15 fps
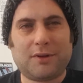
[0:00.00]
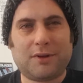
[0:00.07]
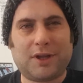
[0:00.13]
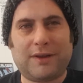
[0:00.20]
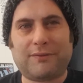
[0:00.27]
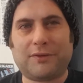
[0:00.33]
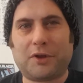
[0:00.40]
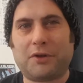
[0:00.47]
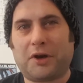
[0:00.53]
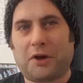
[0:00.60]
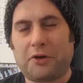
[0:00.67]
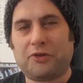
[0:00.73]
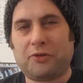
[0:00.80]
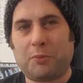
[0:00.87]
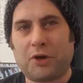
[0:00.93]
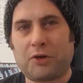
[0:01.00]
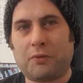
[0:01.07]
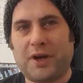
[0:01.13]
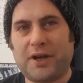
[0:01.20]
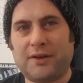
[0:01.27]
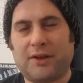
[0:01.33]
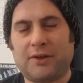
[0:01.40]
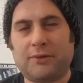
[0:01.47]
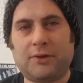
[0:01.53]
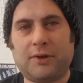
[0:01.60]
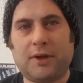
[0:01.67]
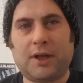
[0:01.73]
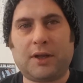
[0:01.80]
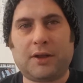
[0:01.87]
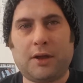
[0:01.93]
even though they don't smoke weed,
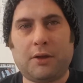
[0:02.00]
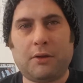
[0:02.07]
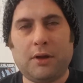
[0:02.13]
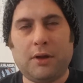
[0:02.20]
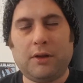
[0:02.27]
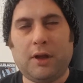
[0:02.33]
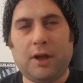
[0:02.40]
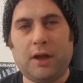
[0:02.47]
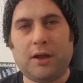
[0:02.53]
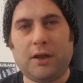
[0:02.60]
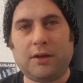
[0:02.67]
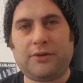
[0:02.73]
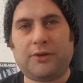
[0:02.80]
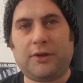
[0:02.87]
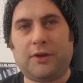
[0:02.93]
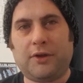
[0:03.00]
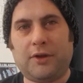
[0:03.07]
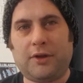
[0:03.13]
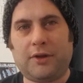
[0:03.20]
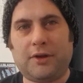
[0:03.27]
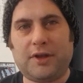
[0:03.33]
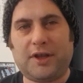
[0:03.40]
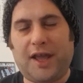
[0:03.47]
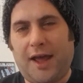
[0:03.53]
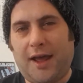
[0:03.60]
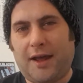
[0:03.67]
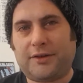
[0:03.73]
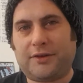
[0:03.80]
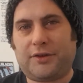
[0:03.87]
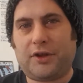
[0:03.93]
they go, "Hey dude,
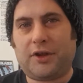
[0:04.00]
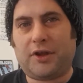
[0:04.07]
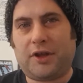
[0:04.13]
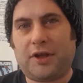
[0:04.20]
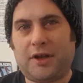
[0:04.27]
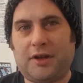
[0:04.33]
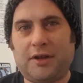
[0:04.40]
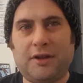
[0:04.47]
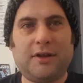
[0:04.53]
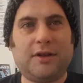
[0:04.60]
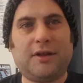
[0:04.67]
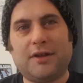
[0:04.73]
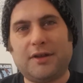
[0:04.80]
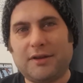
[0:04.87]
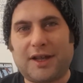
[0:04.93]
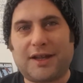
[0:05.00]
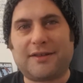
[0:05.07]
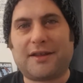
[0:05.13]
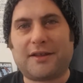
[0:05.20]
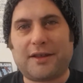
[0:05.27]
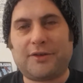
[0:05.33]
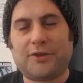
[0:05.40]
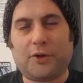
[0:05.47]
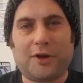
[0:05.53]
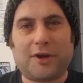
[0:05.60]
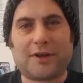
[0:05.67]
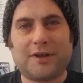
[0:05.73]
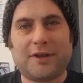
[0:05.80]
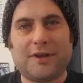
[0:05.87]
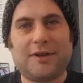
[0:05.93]
yeah dude." That's how they talk.